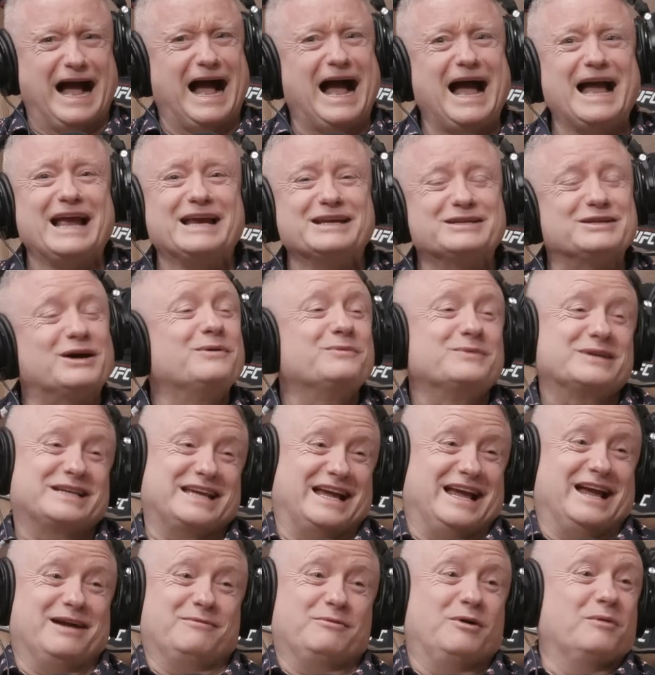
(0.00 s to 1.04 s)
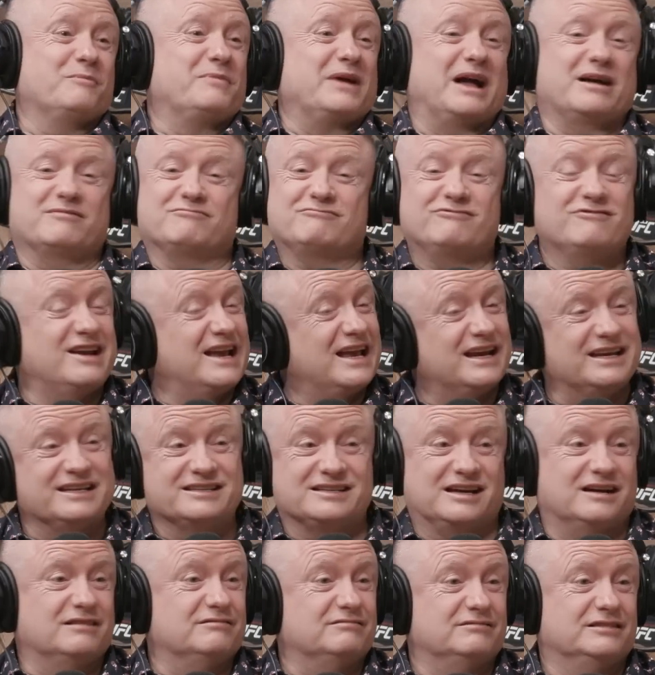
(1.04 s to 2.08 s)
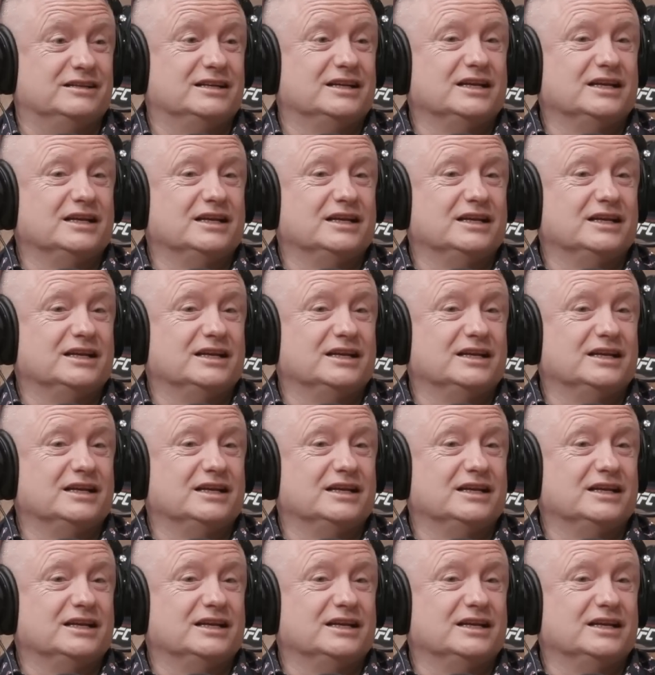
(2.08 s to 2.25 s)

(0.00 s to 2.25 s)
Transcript: I don't care what. I really don't.